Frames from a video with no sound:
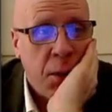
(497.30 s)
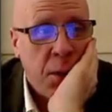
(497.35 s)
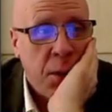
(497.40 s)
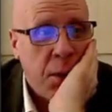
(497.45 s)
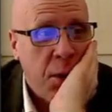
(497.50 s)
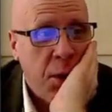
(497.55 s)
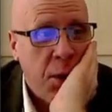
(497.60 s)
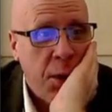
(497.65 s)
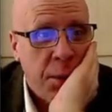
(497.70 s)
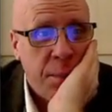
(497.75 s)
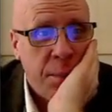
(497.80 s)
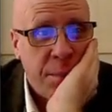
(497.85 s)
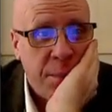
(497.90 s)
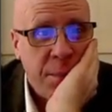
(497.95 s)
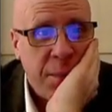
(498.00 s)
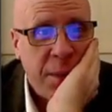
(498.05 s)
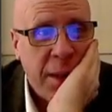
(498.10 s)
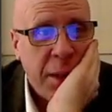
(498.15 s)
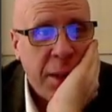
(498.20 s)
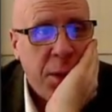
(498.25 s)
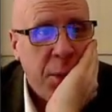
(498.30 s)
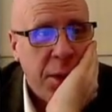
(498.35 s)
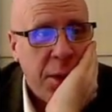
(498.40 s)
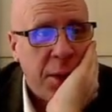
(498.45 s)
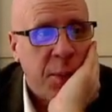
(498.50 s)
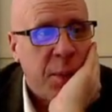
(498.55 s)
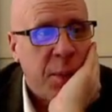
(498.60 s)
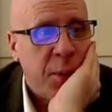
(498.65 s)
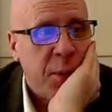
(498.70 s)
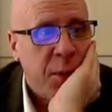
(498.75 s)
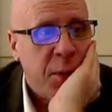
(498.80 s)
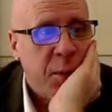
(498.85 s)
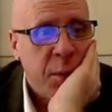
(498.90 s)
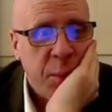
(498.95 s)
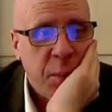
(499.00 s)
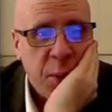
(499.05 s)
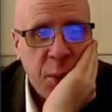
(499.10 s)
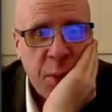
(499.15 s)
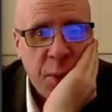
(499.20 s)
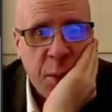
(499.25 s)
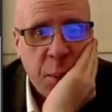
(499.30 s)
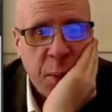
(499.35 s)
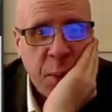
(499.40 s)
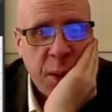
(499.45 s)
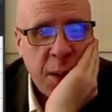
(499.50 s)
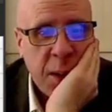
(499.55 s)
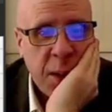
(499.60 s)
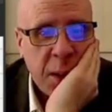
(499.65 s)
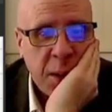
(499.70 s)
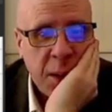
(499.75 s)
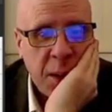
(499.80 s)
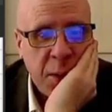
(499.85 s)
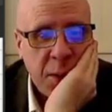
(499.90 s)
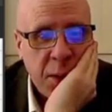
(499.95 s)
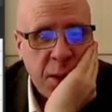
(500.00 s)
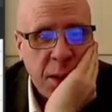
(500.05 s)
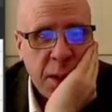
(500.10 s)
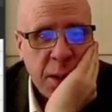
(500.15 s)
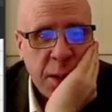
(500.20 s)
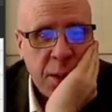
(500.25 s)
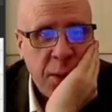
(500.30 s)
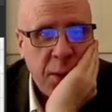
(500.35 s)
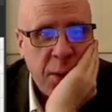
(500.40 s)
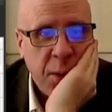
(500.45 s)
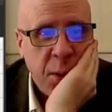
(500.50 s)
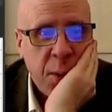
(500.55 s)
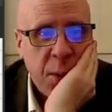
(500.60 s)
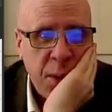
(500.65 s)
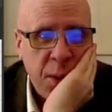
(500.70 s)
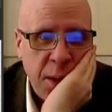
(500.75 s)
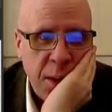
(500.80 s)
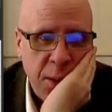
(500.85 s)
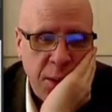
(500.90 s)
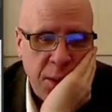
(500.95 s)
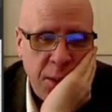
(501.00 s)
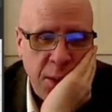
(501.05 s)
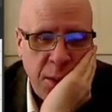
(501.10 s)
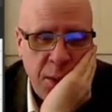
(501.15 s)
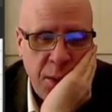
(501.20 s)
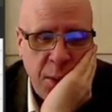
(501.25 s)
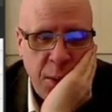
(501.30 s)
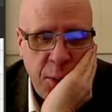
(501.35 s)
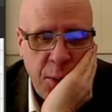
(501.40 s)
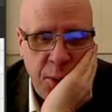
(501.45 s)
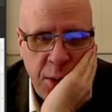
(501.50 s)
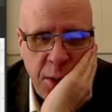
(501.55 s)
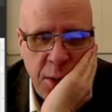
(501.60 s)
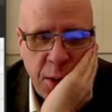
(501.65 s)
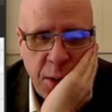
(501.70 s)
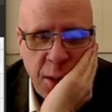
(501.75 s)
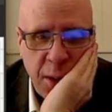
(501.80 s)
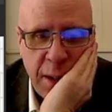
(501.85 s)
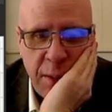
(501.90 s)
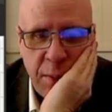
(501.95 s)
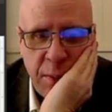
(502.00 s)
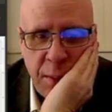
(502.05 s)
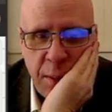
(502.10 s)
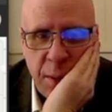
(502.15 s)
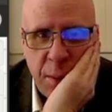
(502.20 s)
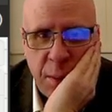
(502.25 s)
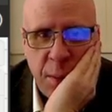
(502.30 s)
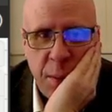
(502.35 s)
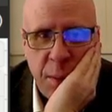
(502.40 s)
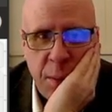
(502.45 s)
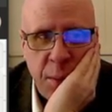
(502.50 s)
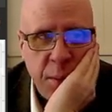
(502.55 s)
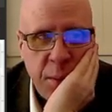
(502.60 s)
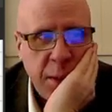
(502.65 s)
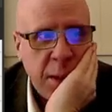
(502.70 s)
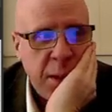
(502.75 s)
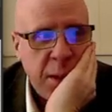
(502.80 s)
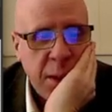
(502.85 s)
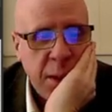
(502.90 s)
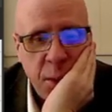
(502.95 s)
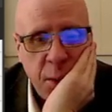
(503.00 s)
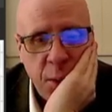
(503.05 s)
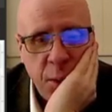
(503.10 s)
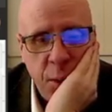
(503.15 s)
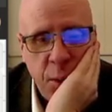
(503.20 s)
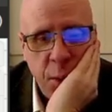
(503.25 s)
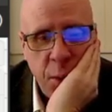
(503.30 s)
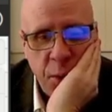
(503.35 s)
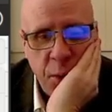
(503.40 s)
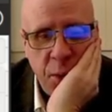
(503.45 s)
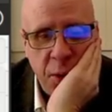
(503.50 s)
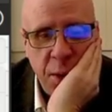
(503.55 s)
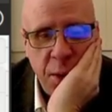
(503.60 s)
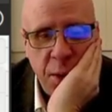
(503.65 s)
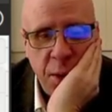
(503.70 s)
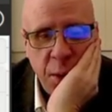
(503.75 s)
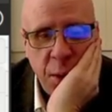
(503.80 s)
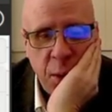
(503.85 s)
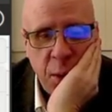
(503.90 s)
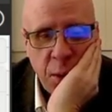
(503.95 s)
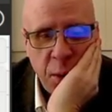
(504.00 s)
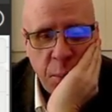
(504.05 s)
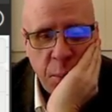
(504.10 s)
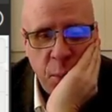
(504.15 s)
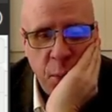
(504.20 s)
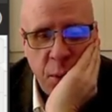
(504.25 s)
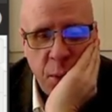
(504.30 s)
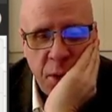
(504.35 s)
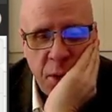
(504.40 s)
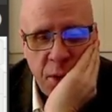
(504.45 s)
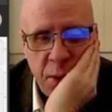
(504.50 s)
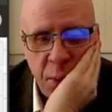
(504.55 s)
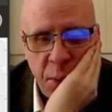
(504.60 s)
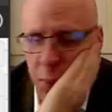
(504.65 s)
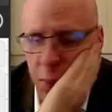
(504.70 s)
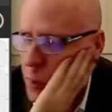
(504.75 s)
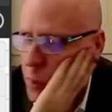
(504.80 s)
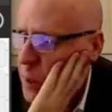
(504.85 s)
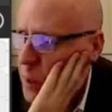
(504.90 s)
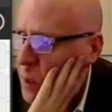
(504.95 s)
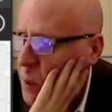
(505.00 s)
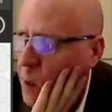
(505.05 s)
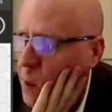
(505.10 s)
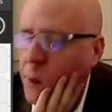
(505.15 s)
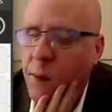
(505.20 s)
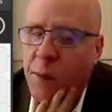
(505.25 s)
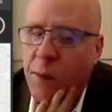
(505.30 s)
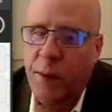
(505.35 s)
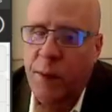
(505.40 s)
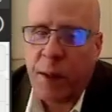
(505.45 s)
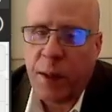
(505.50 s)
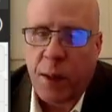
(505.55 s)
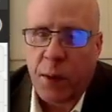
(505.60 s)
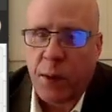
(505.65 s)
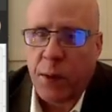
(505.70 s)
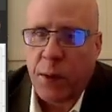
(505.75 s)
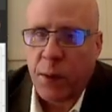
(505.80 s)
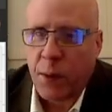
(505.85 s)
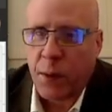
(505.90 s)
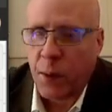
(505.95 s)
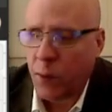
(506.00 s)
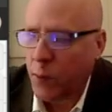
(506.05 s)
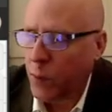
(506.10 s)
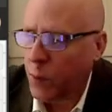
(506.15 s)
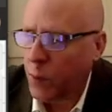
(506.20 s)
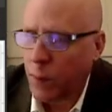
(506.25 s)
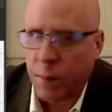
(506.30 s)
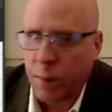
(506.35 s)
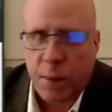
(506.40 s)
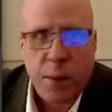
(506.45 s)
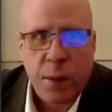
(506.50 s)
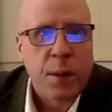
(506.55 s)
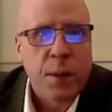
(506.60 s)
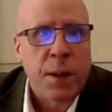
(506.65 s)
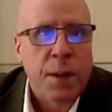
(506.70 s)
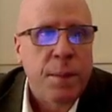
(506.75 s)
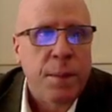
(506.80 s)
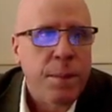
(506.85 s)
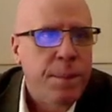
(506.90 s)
Good, thank you Desmos, you've improved the product, that's great. So, do you see the graph that we've got here? You don't see all the points that we found over on